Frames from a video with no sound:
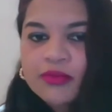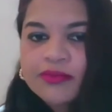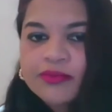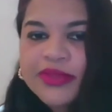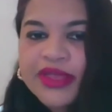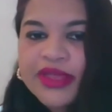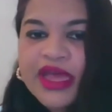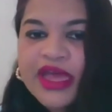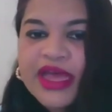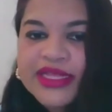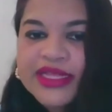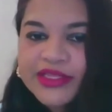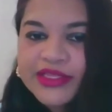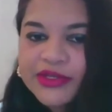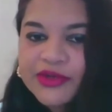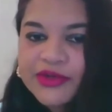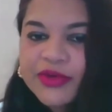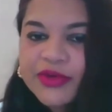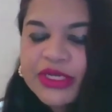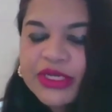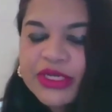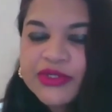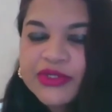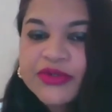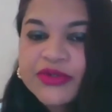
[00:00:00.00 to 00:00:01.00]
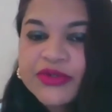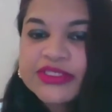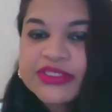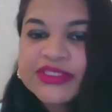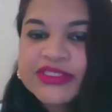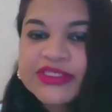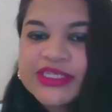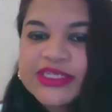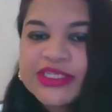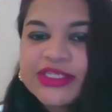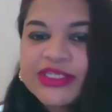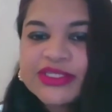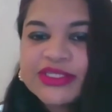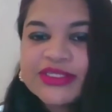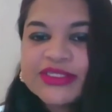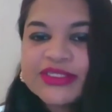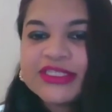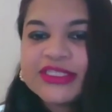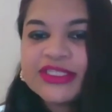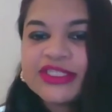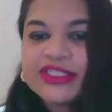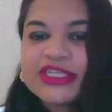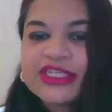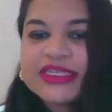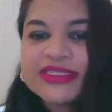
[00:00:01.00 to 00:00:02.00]
behind the green transition
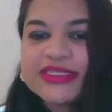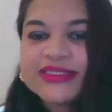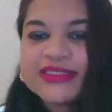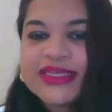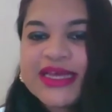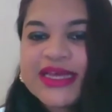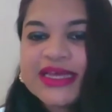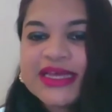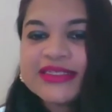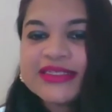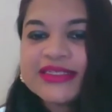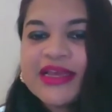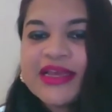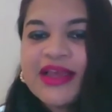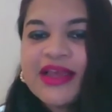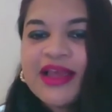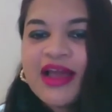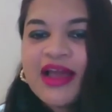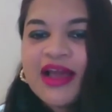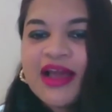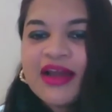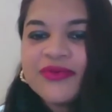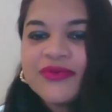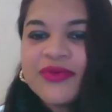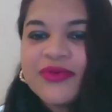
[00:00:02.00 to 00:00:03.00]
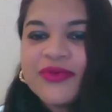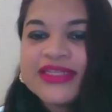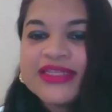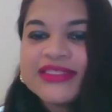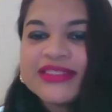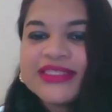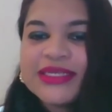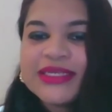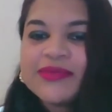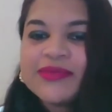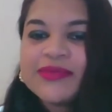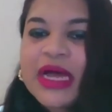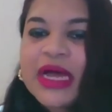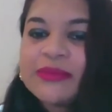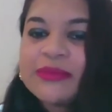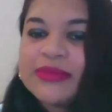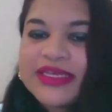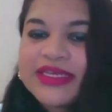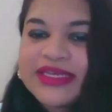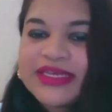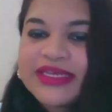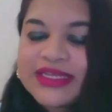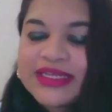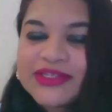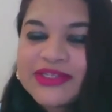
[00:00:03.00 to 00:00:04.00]
suggests that rising
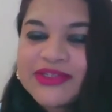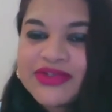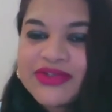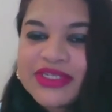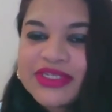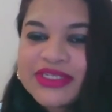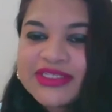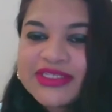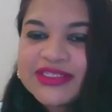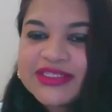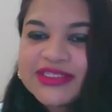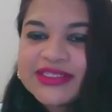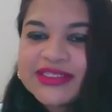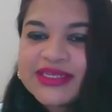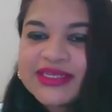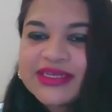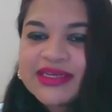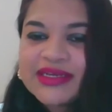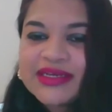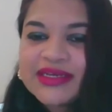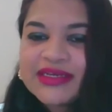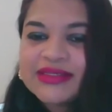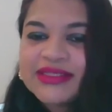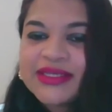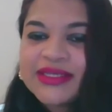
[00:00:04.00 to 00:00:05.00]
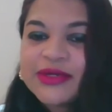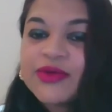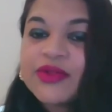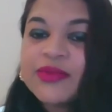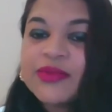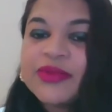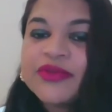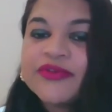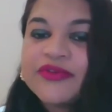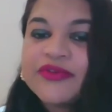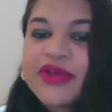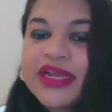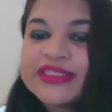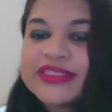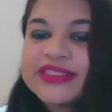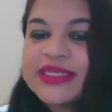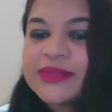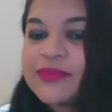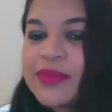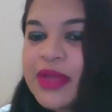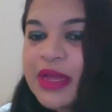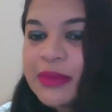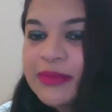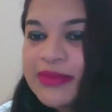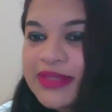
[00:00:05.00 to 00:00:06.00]
public interest, there will be
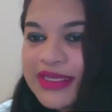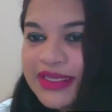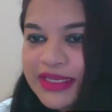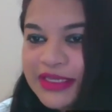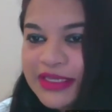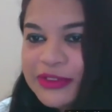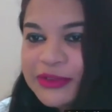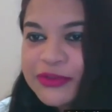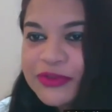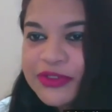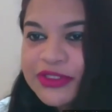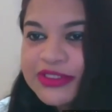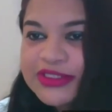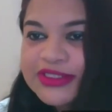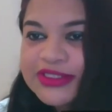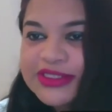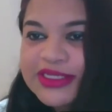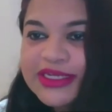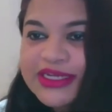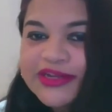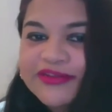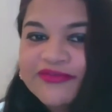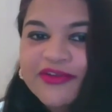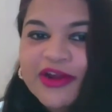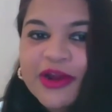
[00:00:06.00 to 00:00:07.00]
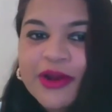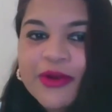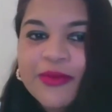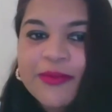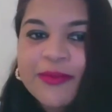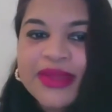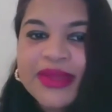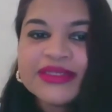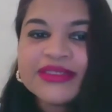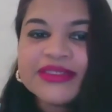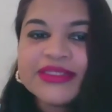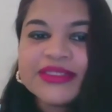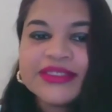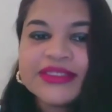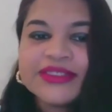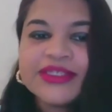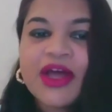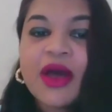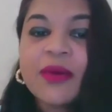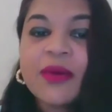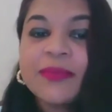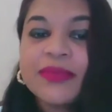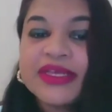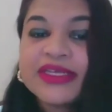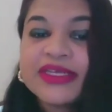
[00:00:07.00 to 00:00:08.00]
rising public interest in environmental
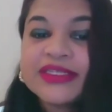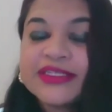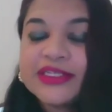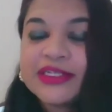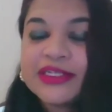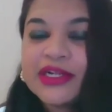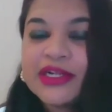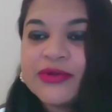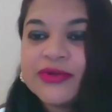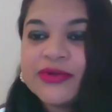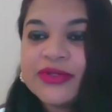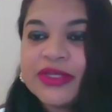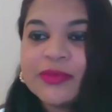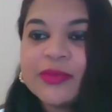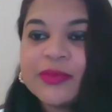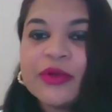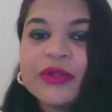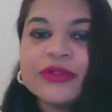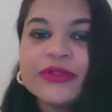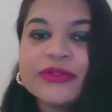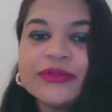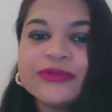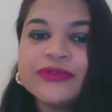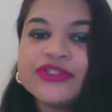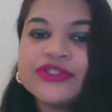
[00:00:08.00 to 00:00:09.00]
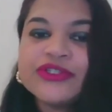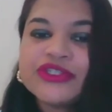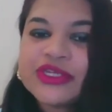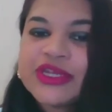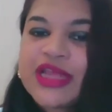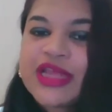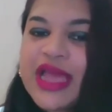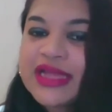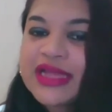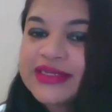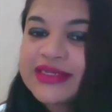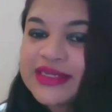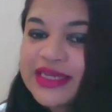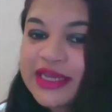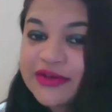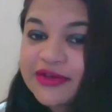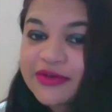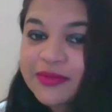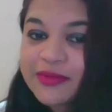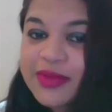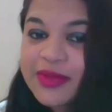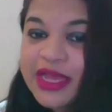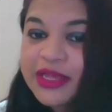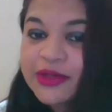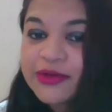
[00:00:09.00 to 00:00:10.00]
topics, including pollution and
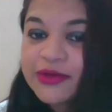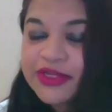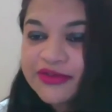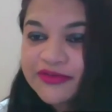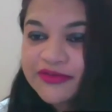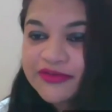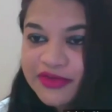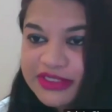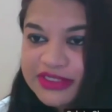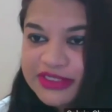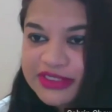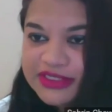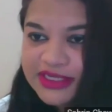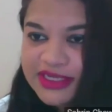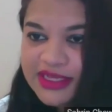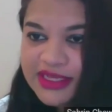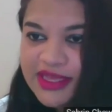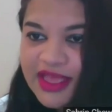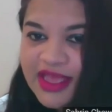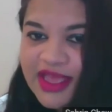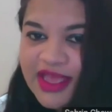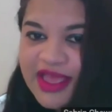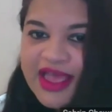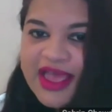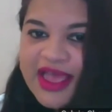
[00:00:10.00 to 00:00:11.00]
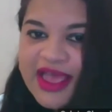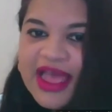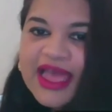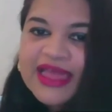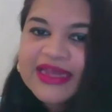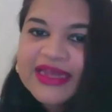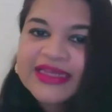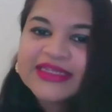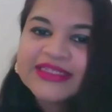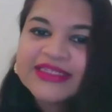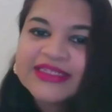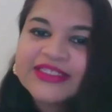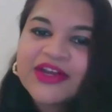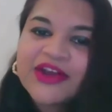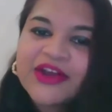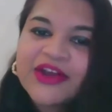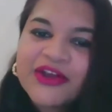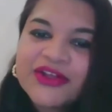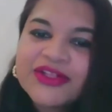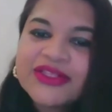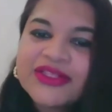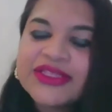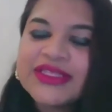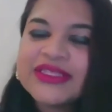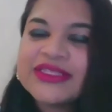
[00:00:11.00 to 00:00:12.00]
biodiversity. And in
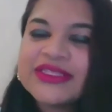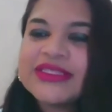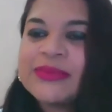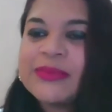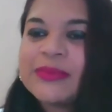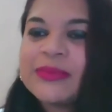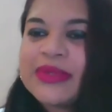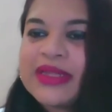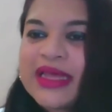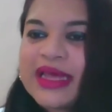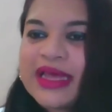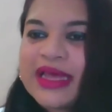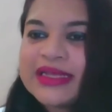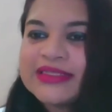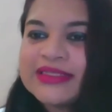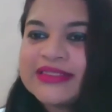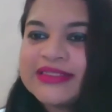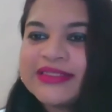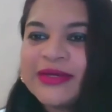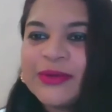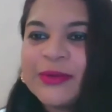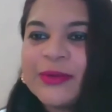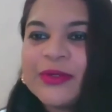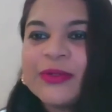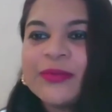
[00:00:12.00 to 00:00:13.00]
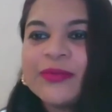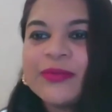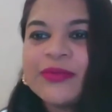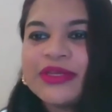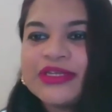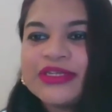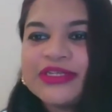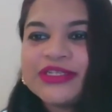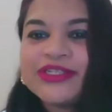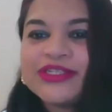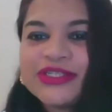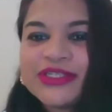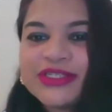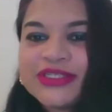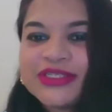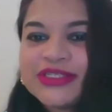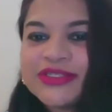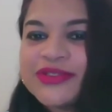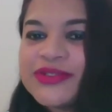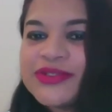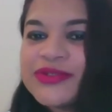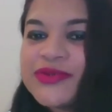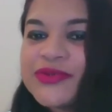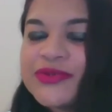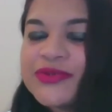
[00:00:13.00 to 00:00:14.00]
turn, this implies there will be
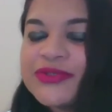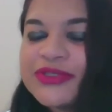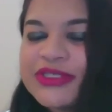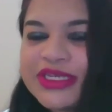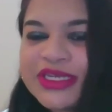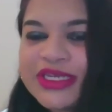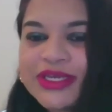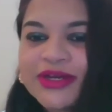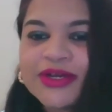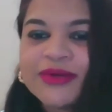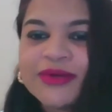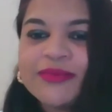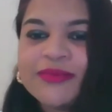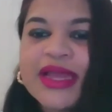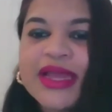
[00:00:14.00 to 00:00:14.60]
additional scrutiny on